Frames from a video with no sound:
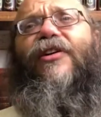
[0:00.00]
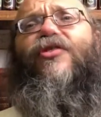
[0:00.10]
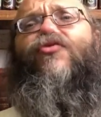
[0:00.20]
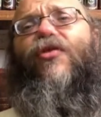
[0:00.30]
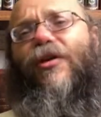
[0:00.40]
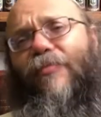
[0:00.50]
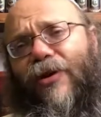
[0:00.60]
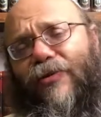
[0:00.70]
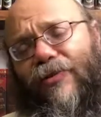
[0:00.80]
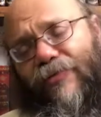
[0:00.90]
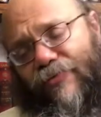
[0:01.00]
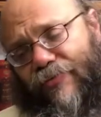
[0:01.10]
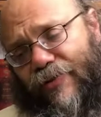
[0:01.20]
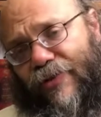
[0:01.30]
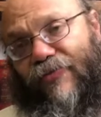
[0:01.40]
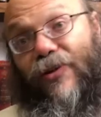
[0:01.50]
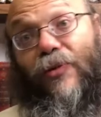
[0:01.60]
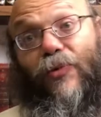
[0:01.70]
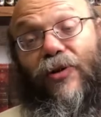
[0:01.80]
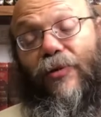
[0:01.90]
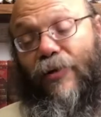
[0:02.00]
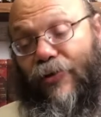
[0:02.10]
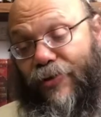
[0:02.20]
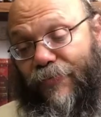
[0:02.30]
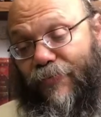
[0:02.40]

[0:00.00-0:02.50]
strong about it. They are very worried about it.